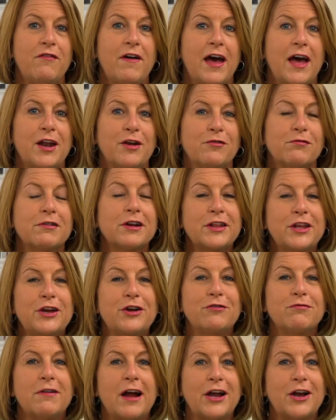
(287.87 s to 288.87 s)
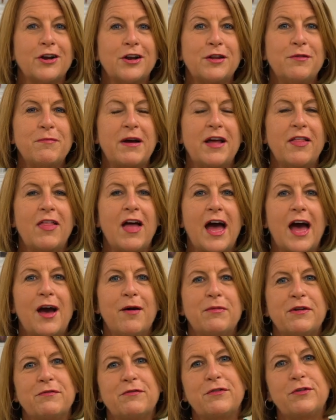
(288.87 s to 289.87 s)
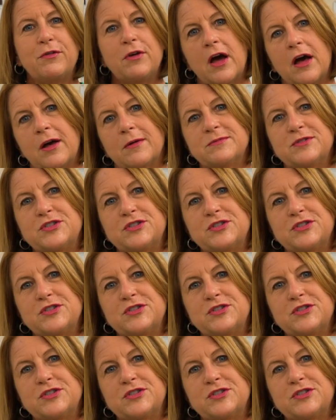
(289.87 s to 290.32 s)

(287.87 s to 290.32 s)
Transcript: had a really good record in my lab of